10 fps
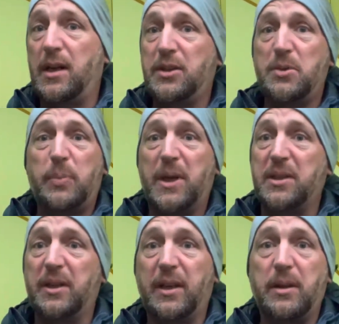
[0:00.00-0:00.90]
Just
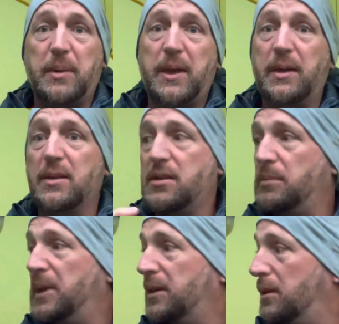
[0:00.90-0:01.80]
pitching it the right way and getting some
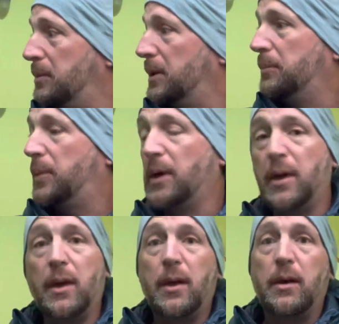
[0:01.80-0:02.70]
air coming up
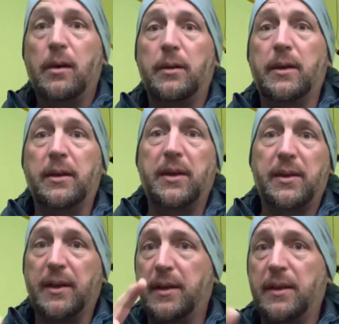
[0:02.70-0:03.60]
underneath
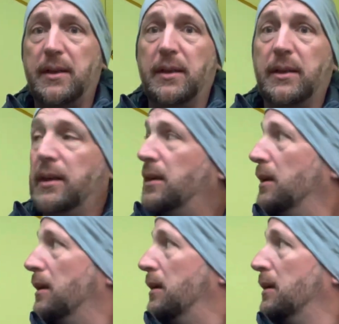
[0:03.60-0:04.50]
that catenary cut